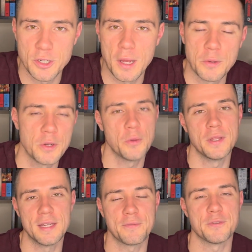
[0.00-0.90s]
I know the
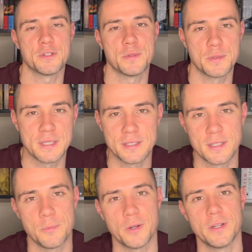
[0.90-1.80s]
difference between
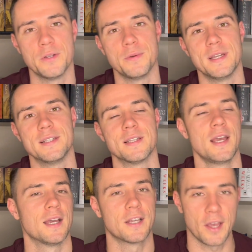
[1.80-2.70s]
someone who is
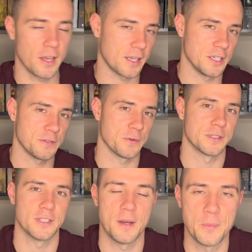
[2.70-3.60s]
Gurkish, for
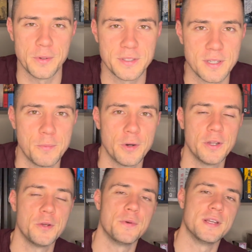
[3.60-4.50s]
example, and someone
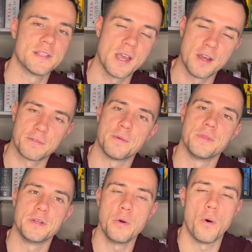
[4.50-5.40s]
who is from the
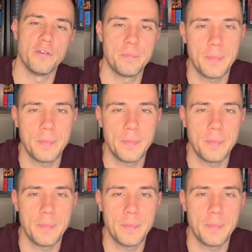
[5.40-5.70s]
north,